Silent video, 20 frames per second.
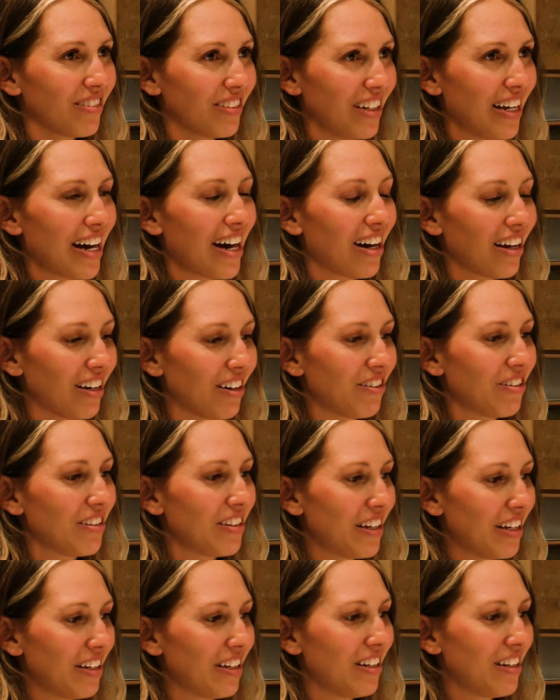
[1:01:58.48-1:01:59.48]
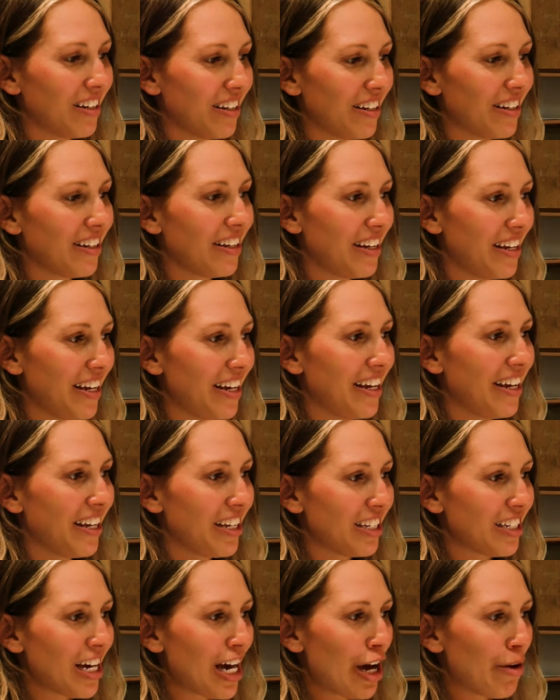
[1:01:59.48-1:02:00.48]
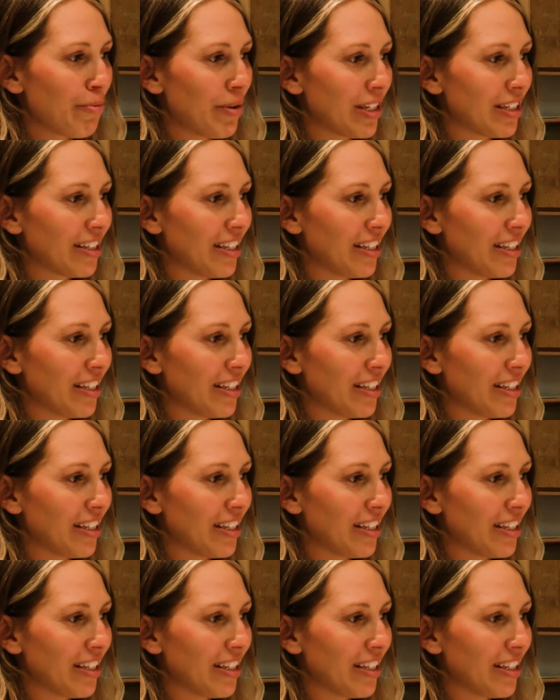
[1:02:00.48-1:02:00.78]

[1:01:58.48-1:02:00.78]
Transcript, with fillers: Yeah, it, it, time is